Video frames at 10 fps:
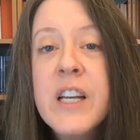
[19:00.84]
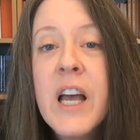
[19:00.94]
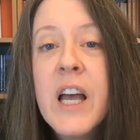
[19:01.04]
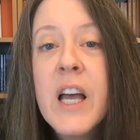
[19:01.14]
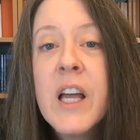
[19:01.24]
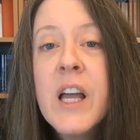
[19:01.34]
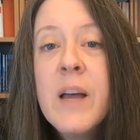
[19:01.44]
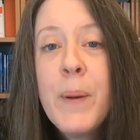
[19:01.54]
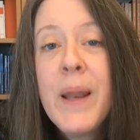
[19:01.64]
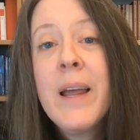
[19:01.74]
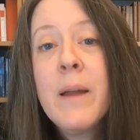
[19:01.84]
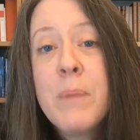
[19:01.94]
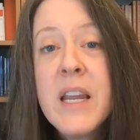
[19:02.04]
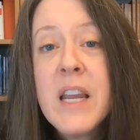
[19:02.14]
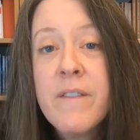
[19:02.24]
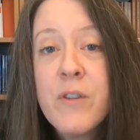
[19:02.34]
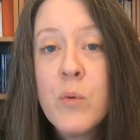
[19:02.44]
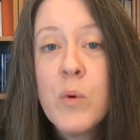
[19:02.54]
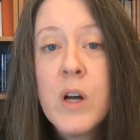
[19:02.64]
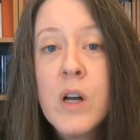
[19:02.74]
a plan B, if you
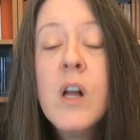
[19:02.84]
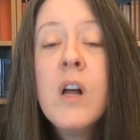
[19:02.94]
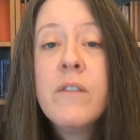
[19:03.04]
will,